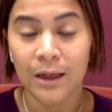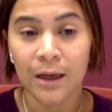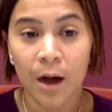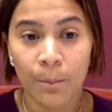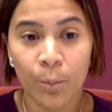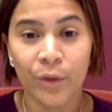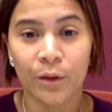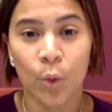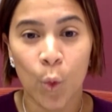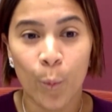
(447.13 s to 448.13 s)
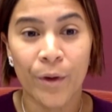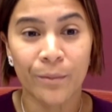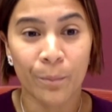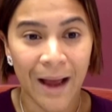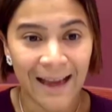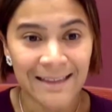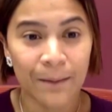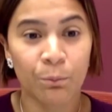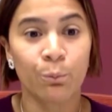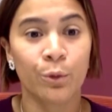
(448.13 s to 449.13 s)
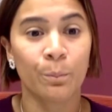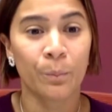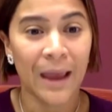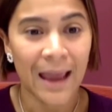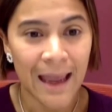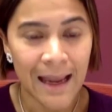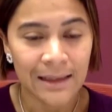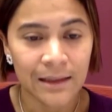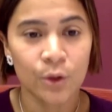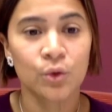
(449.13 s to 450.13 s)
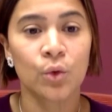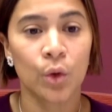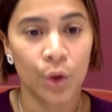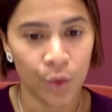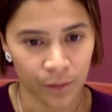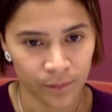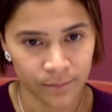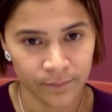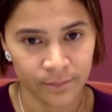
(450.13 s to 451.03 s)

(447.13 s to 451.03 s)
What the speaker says: Come with an open mind and be prepared to learn.